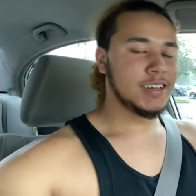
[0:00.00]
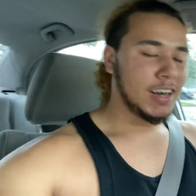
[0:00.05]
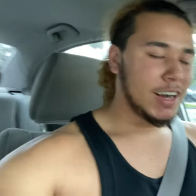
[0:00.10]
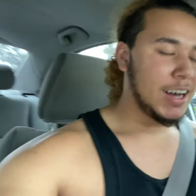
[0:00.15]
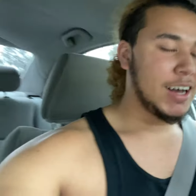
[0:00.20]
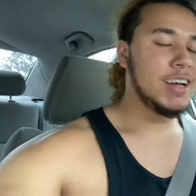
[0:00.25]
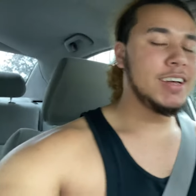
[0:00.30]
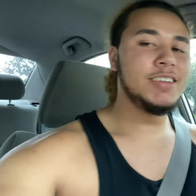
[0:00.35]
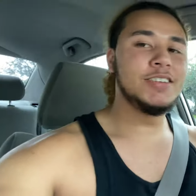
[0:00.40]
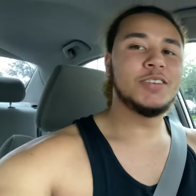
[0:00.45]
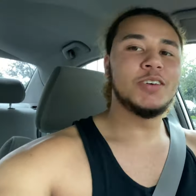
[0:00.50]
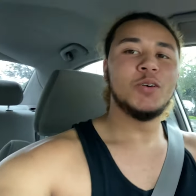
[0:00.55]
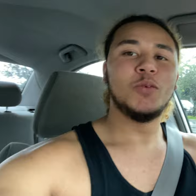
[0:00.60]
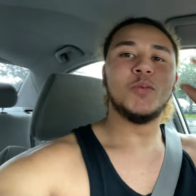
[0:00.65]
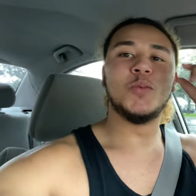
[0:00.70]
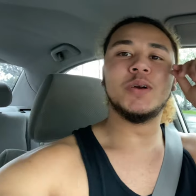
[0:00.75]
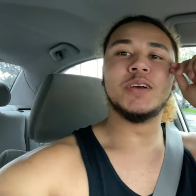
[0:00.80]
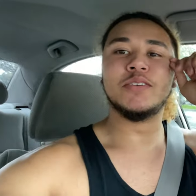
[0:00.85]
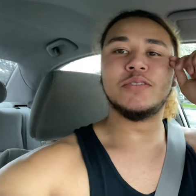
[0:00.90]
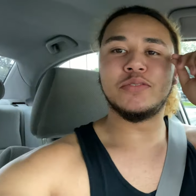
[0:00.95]
Guys,
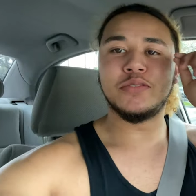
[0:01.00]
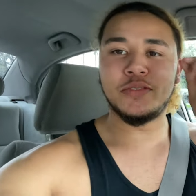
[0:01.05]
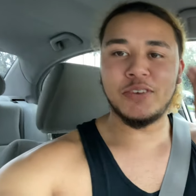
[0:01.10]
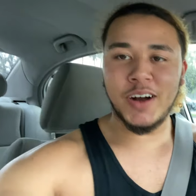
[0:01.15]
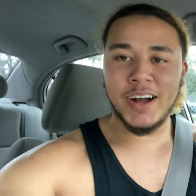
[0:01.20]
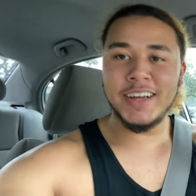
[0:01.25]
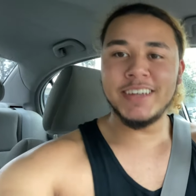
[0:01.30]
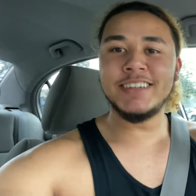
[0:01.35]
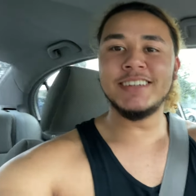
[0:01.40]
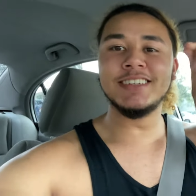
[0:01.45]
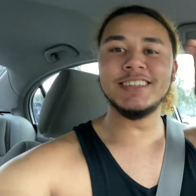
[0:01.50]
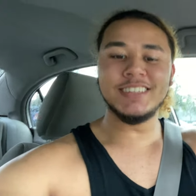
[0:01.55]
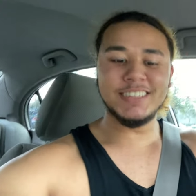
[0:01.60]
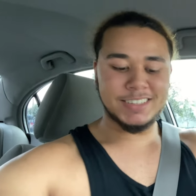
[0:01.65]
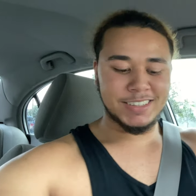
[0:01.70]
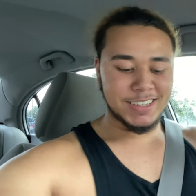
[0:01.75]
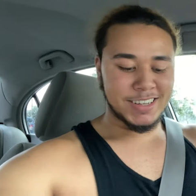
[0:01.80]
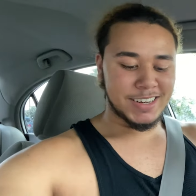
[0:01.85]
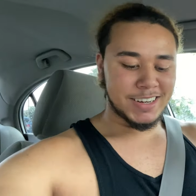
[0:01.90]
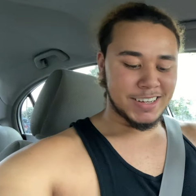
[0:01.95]
we finally
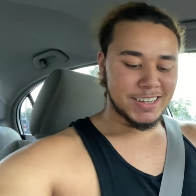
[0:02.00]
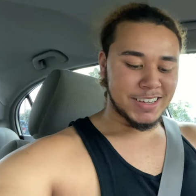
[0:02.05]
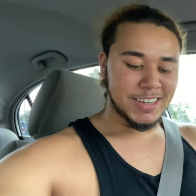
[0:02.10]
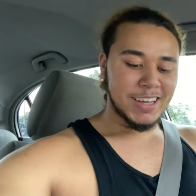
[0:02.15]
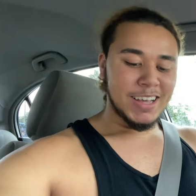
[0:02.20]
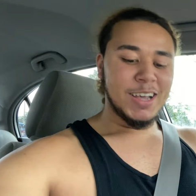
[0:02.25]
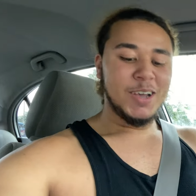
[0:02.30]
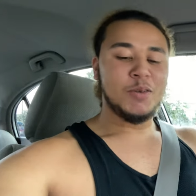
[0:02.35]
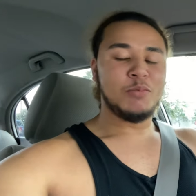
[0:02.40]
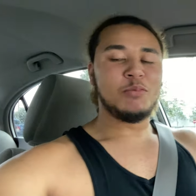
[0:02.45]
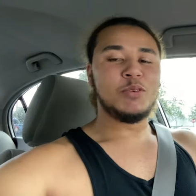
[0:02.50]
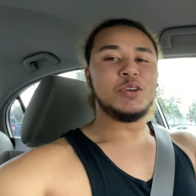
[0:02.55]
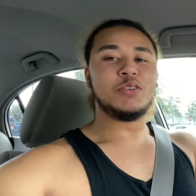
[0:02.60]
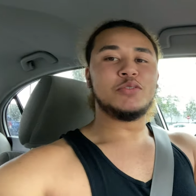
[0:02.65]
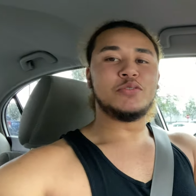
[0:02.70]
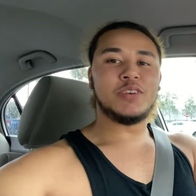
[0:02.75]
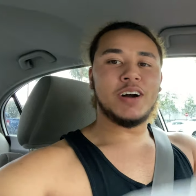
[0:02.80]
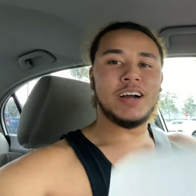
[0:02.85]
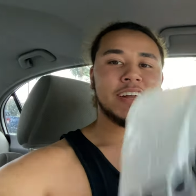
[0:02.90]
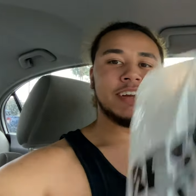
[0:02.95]
did it. We
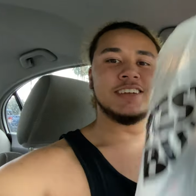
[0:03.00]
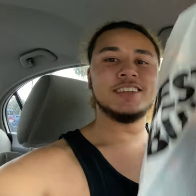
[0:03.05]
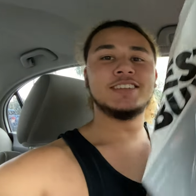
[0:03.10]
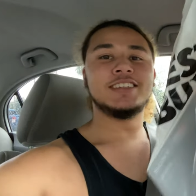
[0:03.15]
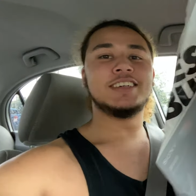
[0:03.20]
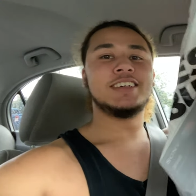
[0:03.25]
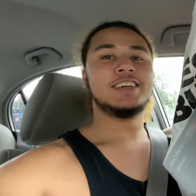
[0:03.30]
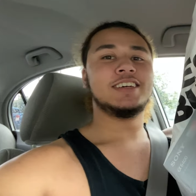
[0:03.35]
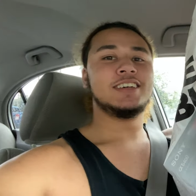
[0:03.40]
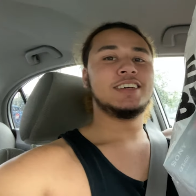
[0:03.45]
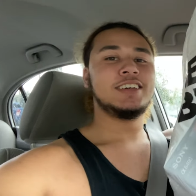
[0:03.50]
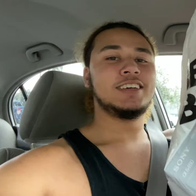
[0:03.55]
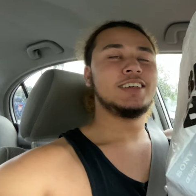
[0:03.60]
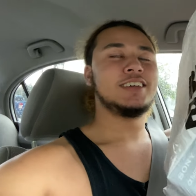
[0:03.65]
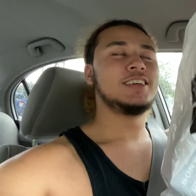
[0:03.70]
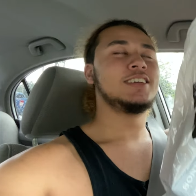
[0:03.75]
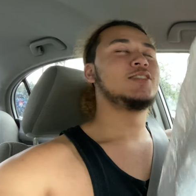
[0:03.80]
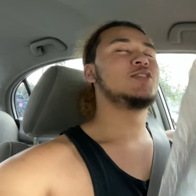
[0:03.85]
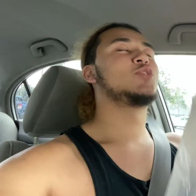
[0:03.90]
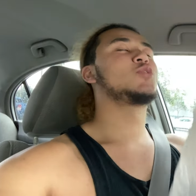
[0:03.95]
finally
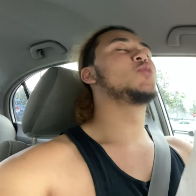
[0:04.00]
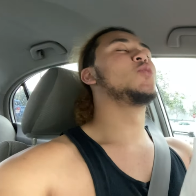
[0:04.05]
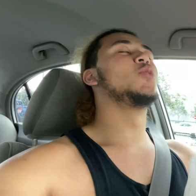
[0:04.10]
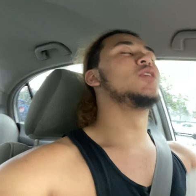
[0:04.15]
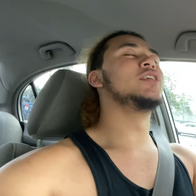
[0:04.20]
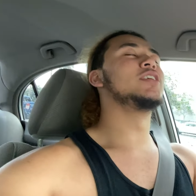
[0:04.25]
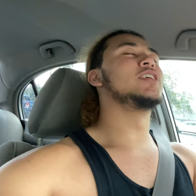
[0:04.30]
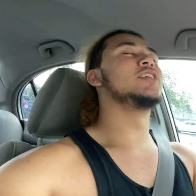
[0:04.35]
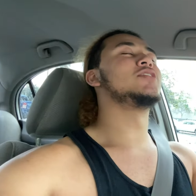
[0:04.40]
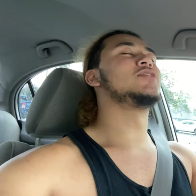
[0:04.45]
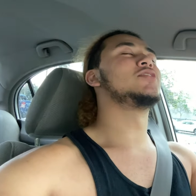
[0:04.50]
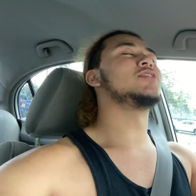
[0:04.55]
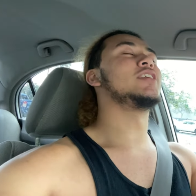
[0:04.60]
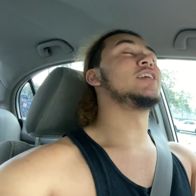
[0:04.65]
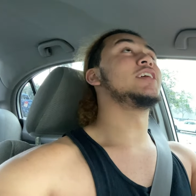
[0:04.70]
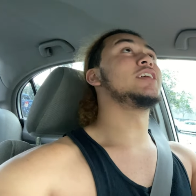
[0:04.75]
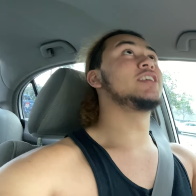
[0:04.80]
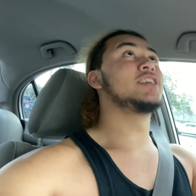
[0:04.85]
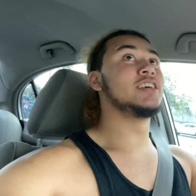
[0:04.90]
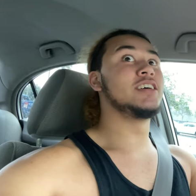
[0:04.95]
scored us
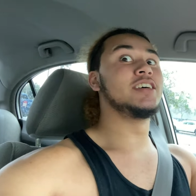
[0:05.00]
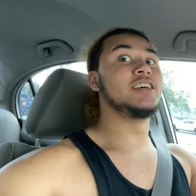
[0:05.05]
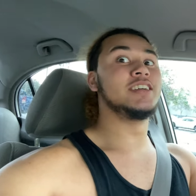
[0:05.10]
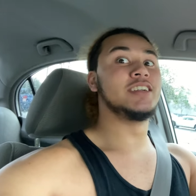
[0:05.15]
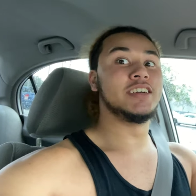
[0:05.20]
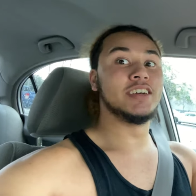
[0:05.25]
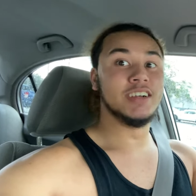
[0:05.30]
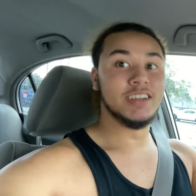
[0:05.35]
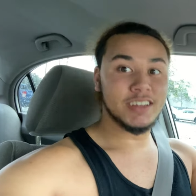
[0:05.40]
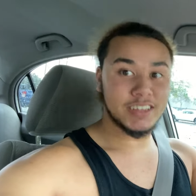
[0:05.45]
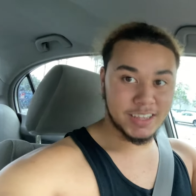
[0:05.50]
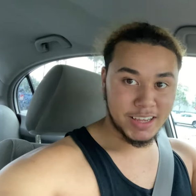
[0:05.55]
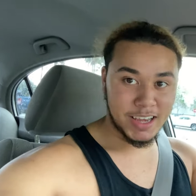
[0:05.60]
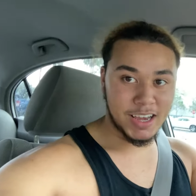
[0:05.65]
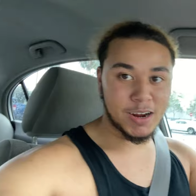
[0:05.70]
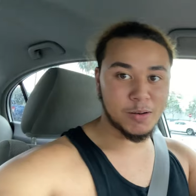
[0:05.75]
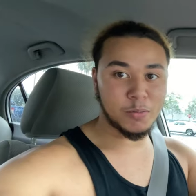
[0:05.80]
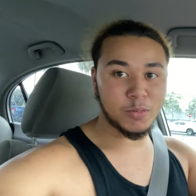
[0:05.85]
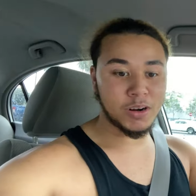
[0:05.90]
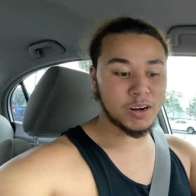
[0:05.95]
a good
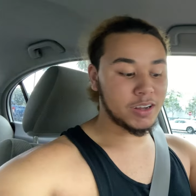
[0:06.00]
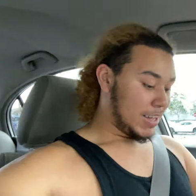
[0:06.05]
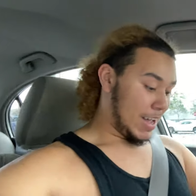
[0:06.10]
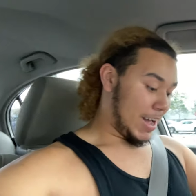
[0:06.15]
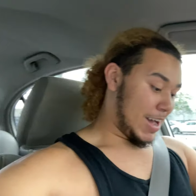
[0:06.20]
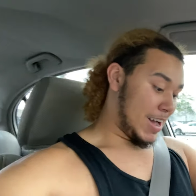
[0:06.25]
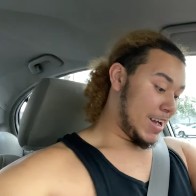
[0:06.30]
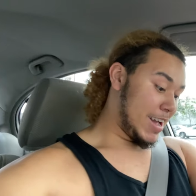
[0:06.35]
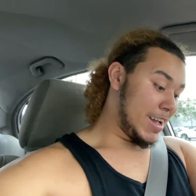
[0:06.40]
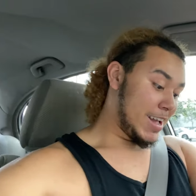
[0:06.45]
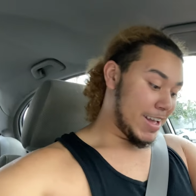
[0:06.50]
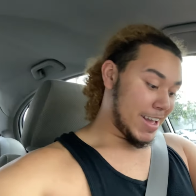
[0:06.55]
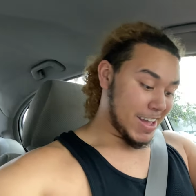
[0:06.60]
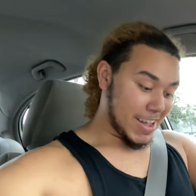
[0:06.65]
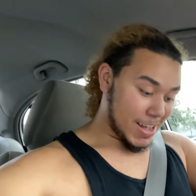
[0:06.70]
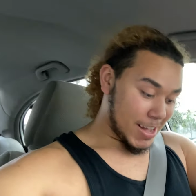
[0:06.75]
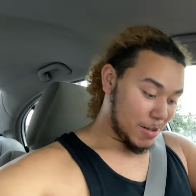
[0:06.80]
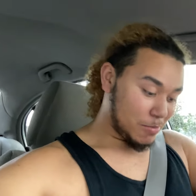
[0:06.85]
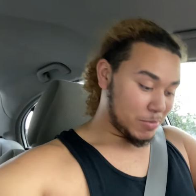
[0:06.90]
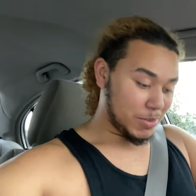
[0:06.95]
camera. I
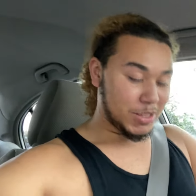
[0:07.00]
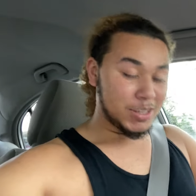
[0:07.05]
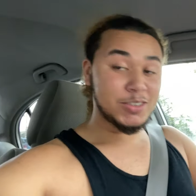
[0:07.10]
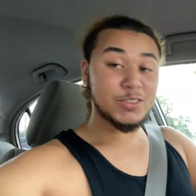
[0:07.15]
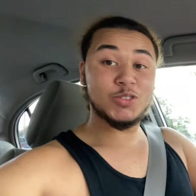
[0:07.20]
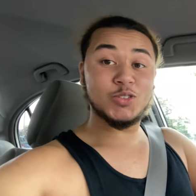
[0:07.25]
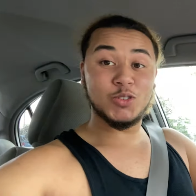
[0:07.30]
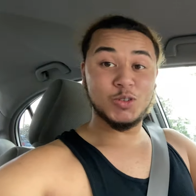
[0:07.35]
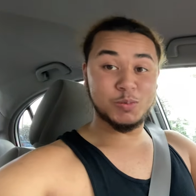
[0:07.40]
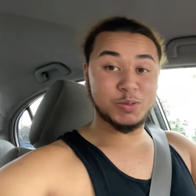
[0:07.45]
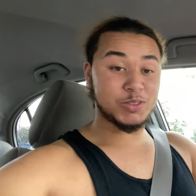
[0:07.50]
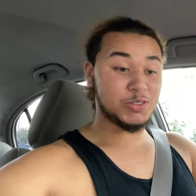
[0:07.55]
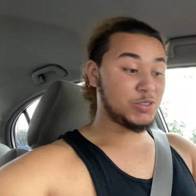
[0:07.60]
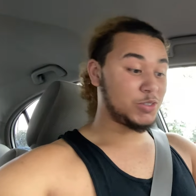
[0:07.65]
am super